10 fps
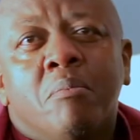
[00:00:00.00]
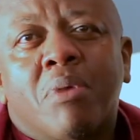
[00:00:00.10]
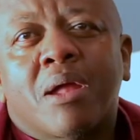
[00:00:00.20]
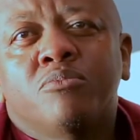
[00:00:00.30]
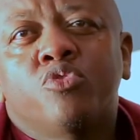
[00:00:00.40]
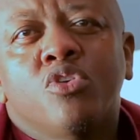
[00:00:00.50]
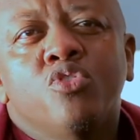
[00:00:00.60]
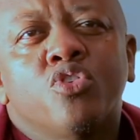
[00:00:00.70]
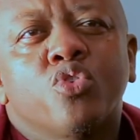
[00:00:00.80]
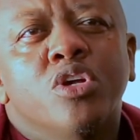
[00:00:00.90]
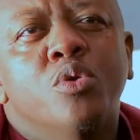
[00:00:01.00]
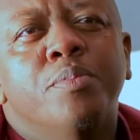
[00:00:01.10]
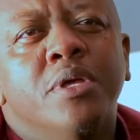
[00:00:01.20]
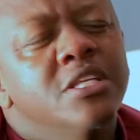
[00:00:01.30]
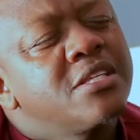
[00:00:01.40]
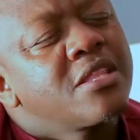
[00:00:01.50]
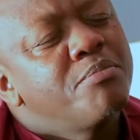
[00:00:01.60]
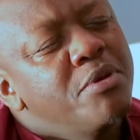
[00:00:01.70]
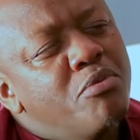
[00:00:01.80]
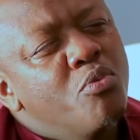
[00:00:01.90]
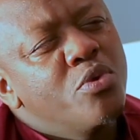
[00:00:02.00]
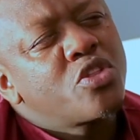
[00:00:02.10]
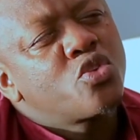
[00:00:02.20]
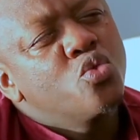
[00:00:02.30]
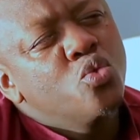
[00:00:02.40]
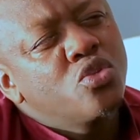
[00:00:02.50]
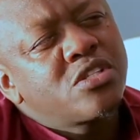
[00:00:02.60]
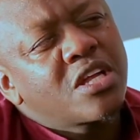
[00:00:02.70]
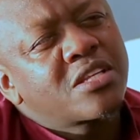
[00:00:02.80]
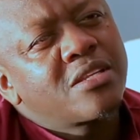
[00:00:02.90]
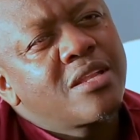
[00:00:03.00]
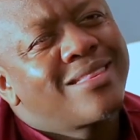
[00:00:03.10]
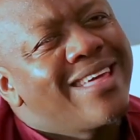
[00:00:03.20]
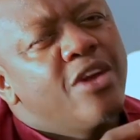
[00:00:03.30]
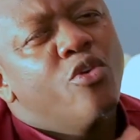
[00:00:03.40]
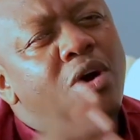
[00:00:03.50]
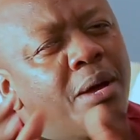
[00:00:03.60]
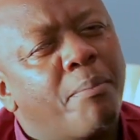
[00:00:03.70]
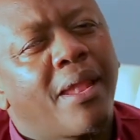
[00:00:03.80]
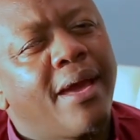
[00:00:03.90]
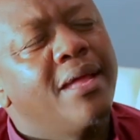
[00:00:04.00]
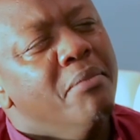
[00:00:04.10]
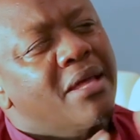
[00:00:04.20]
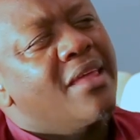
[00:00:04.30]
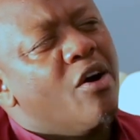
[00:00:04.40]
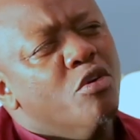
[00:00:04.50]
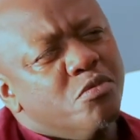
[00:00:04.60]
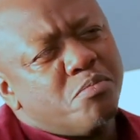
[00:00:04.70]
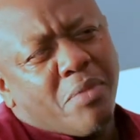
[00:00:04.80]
But I'm sure you're also equipping these other people with tools that they go and apply and make their homes